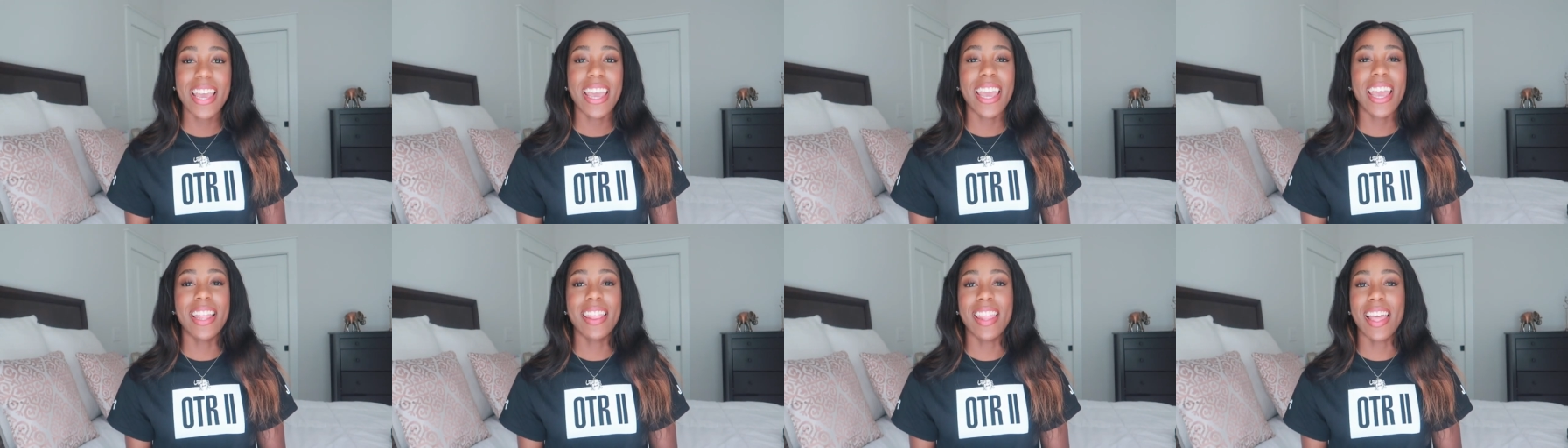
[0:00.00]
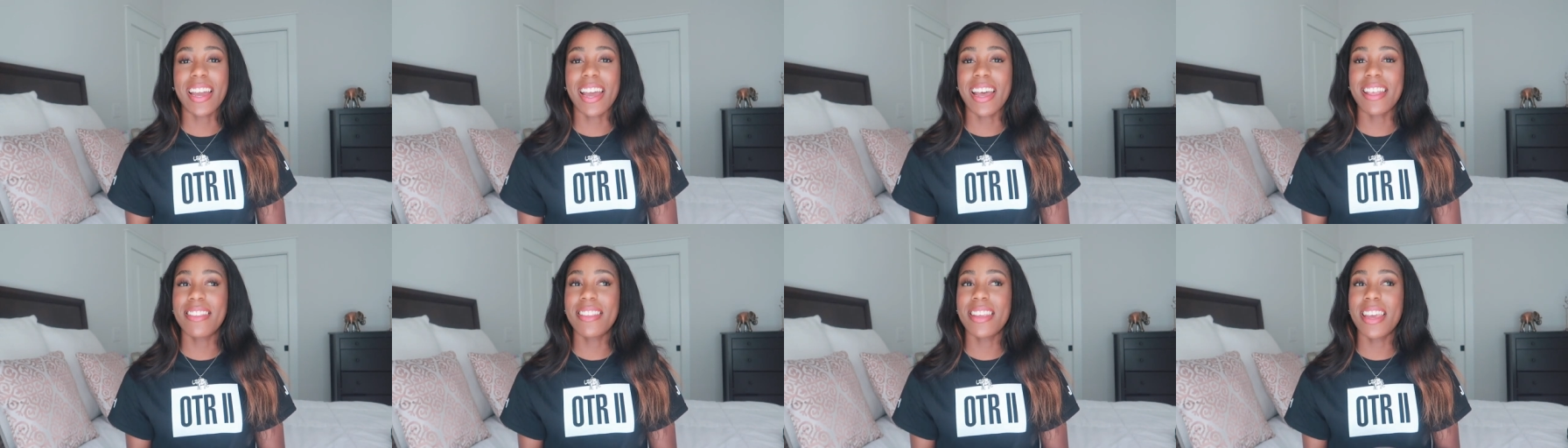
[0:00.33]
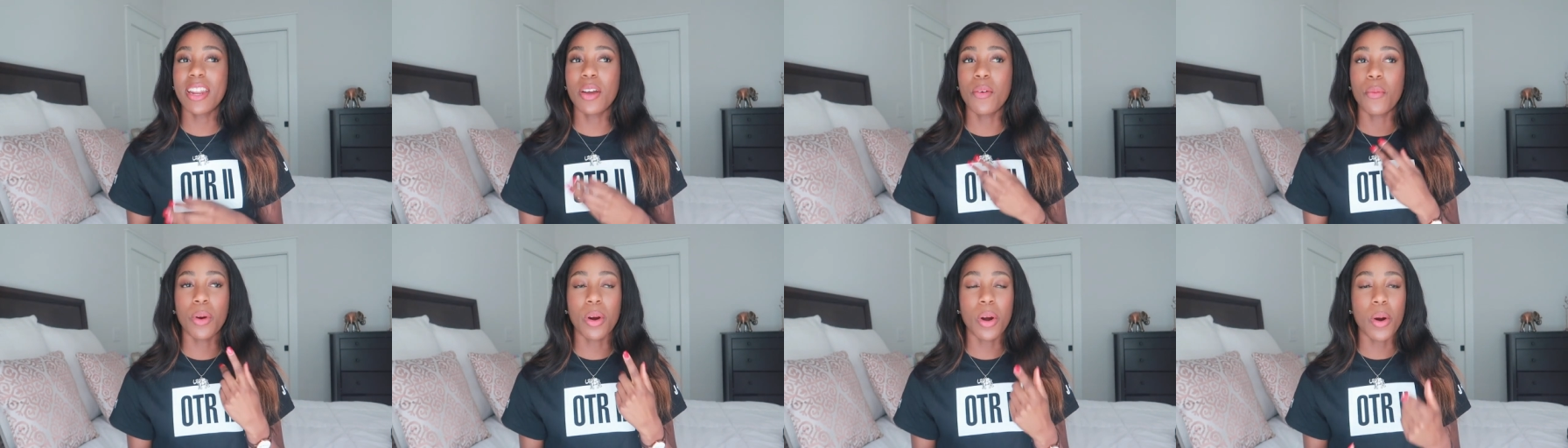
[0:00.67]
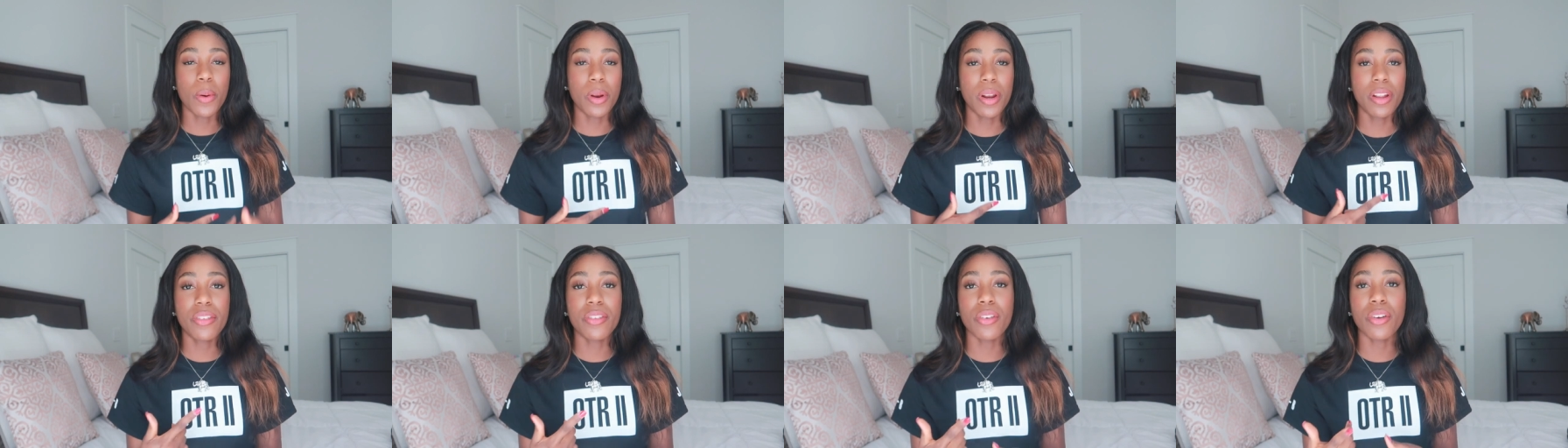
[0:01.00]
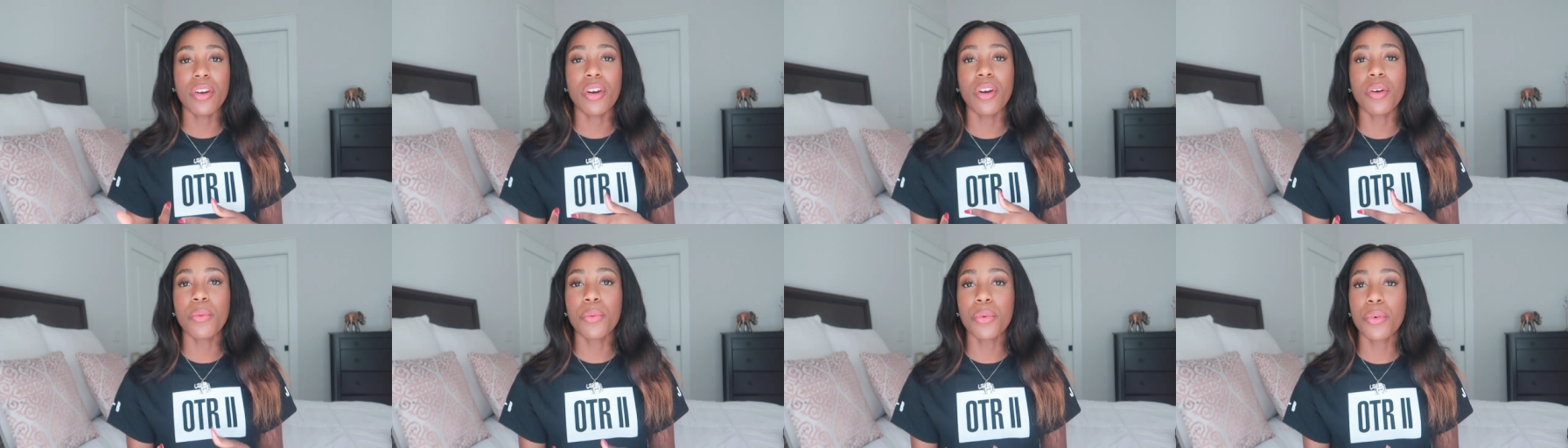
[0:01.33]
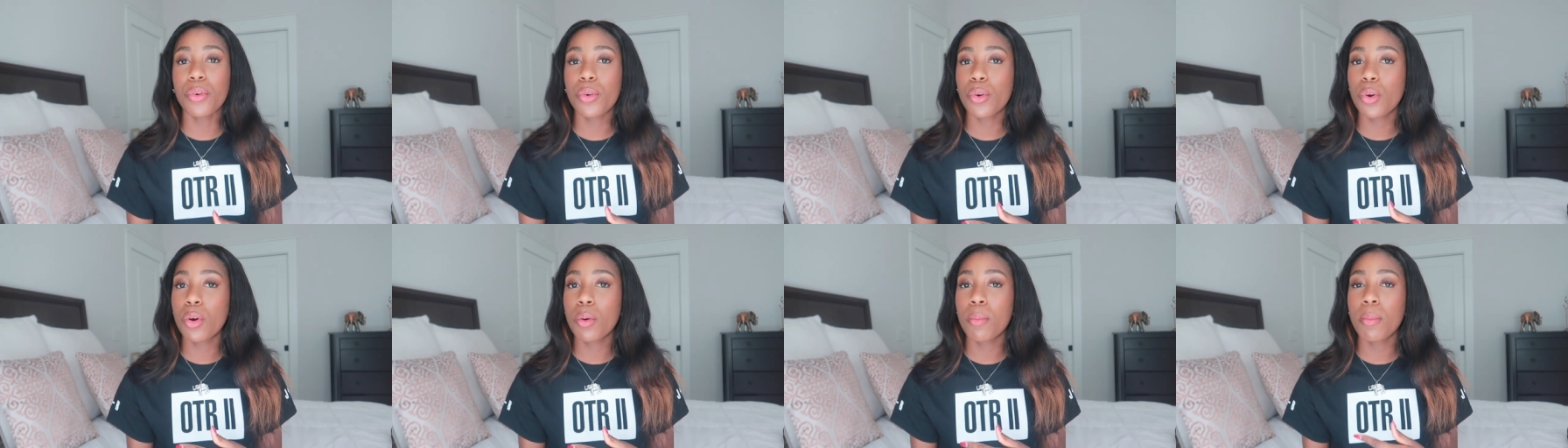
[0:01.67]
And like I said, we're going into her
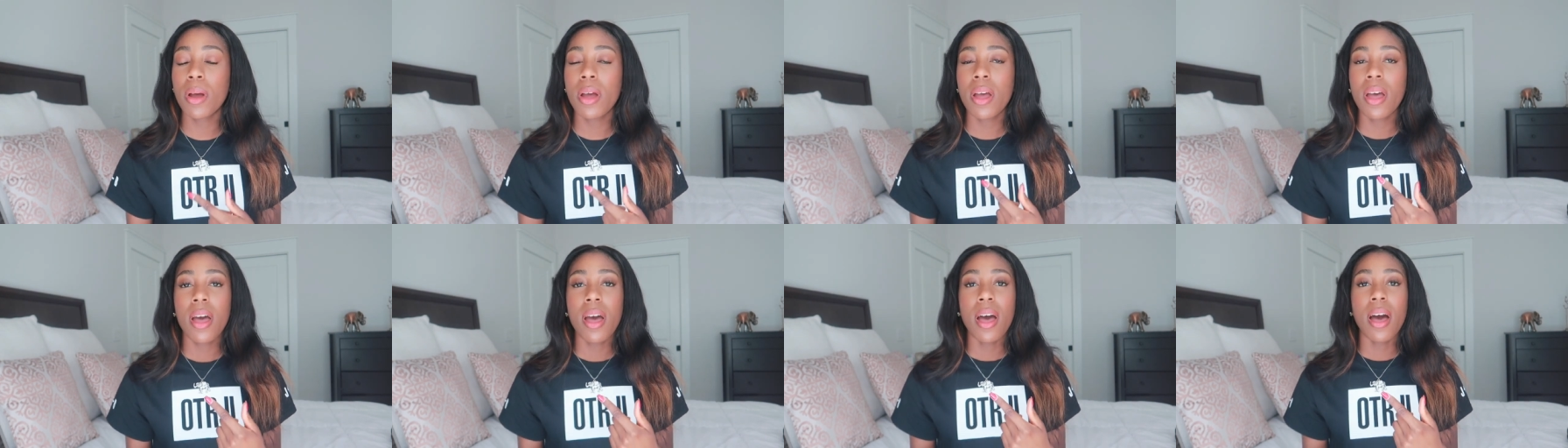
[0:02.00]
room